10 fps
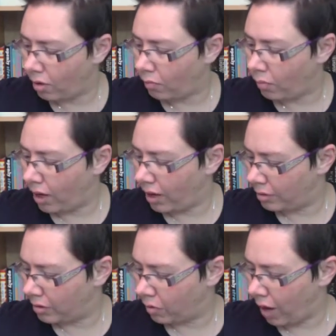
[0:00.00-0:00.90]
what I
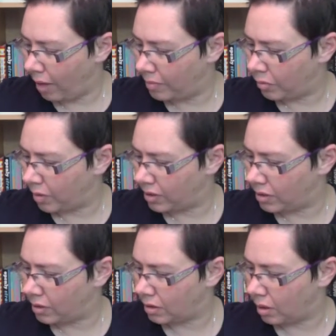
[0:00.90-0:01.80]
grabbed
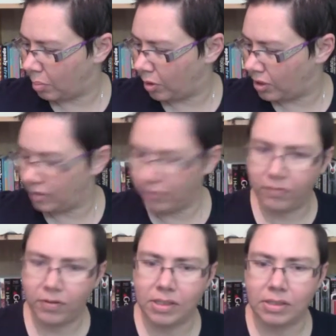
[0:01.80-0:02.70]
was a print of
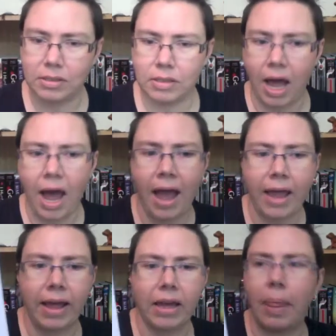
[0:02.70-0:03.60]
this guy,
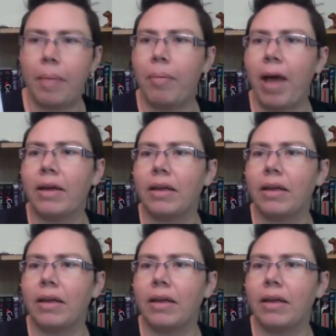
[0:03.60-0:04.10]
and on the back